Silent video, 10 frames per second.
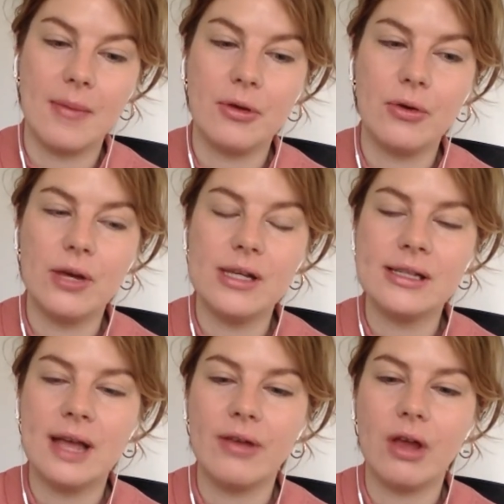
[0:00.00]
who
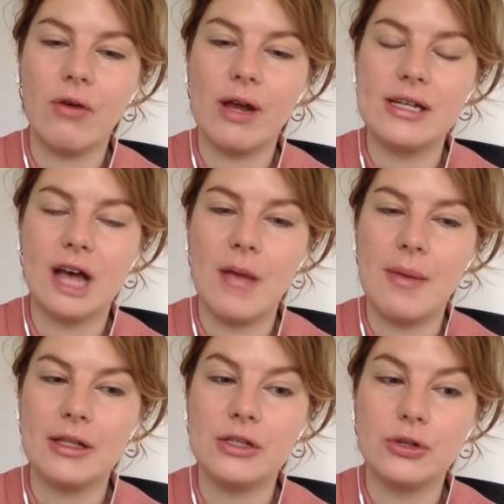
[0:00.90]
isn't having a great time
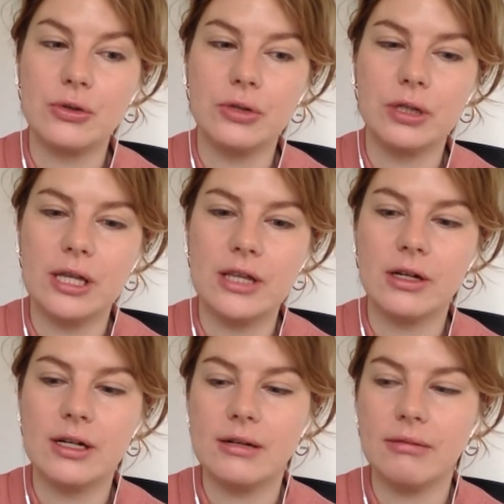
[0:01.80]
at school, either
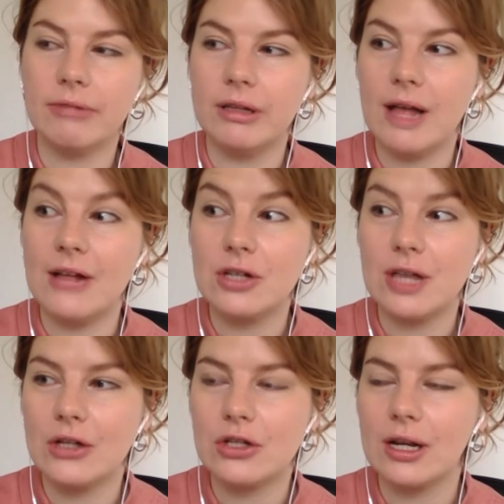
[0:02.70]
in
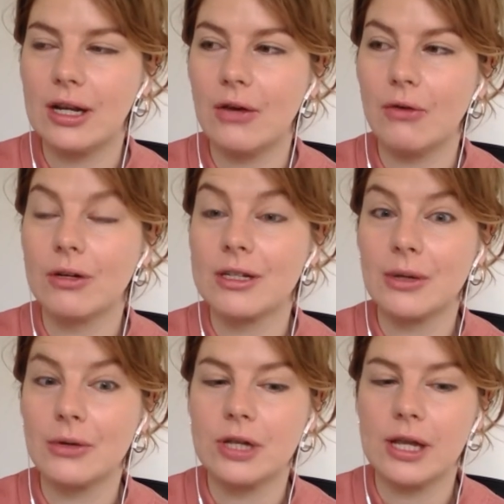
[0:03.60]
educationally or
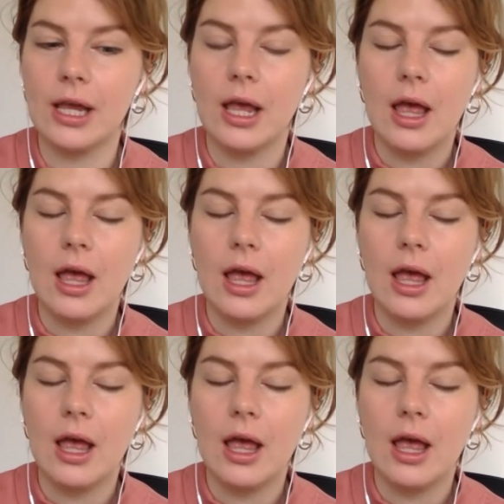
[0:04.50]
socially,